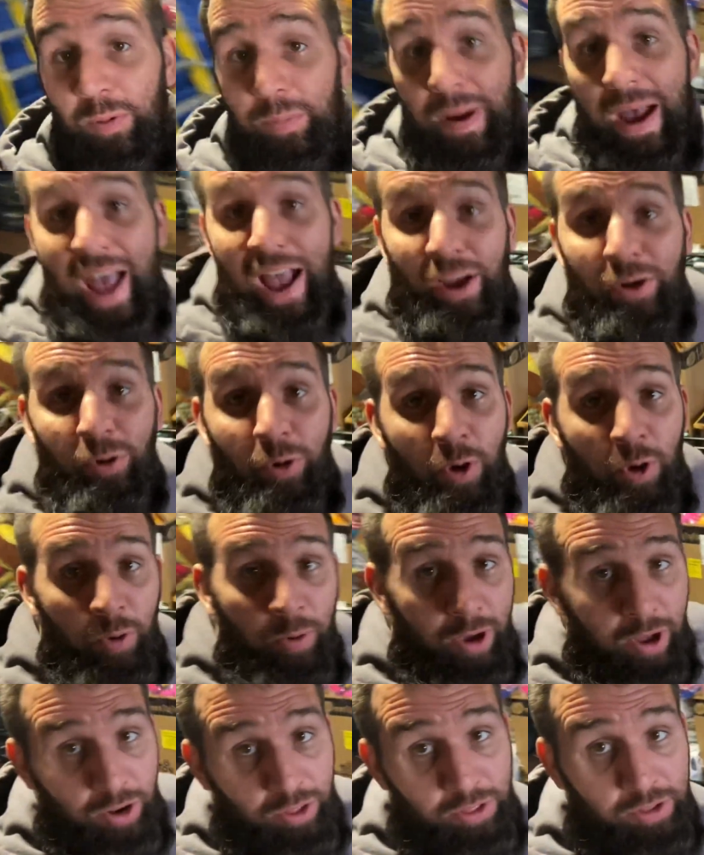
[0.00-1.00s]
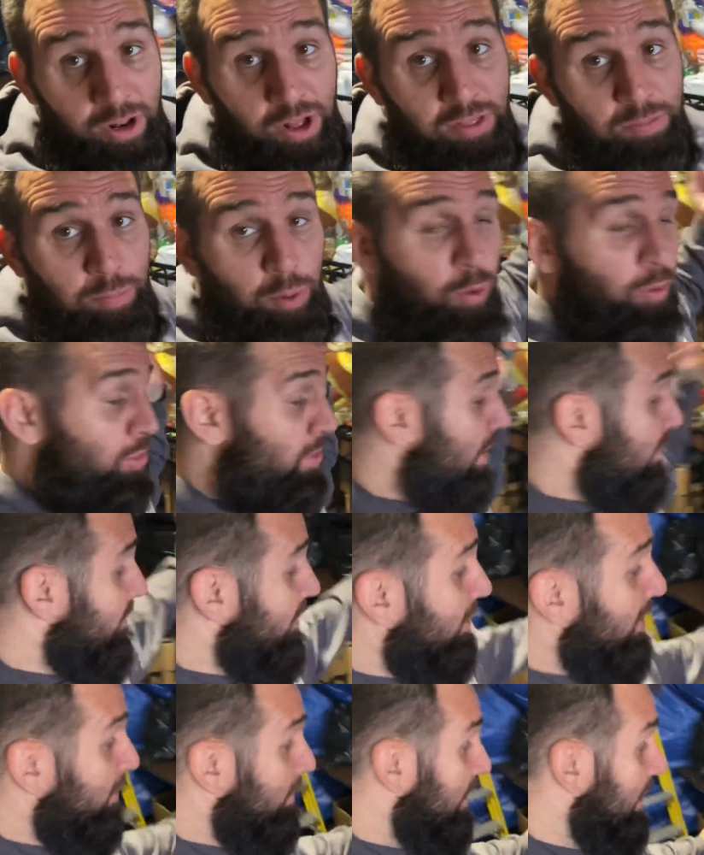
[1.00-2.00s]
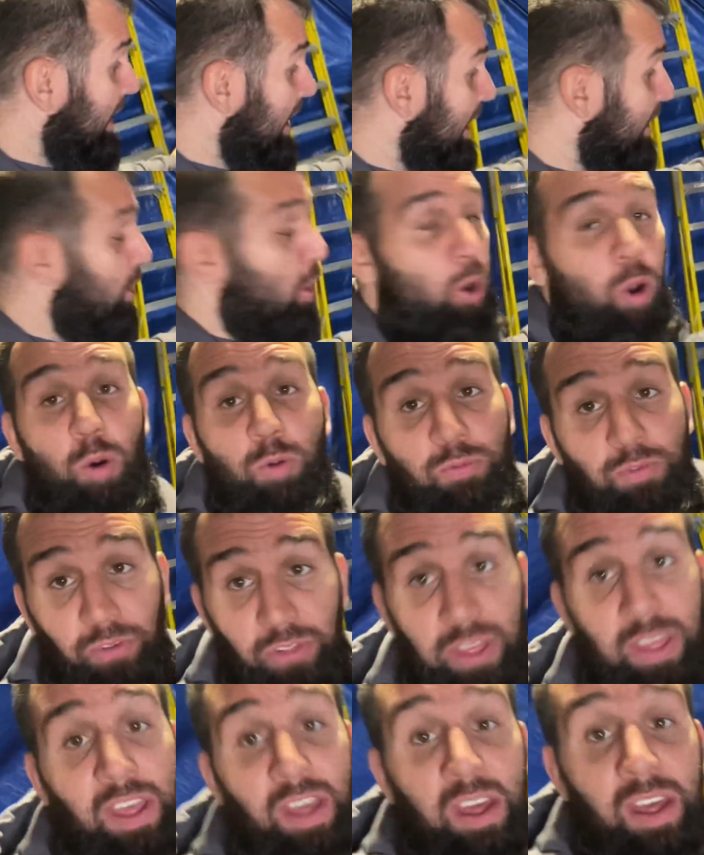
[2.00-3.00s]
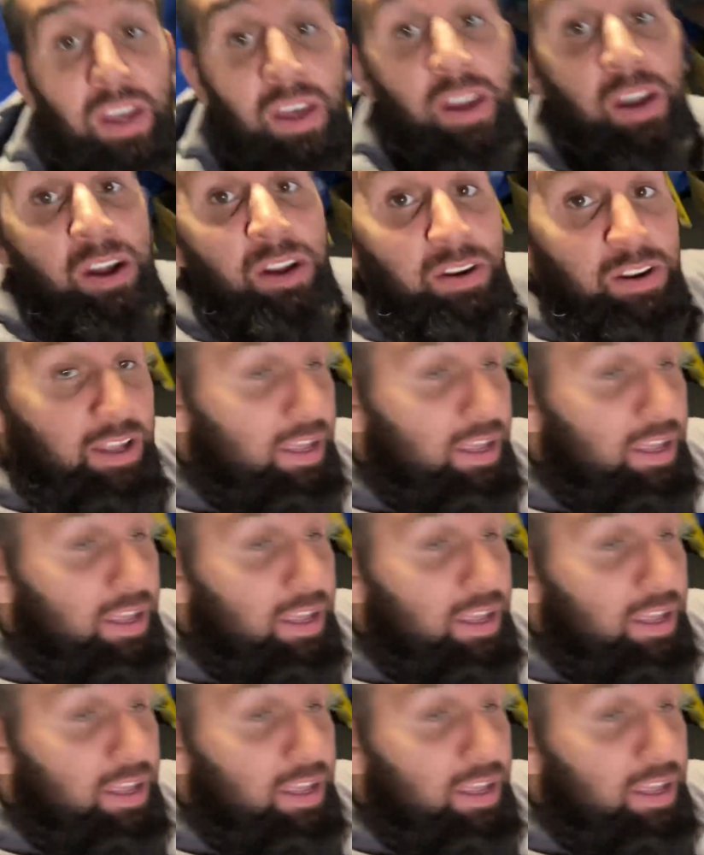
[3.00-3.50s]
back. We got all the nuts, bolts, everything we need, hopefully, to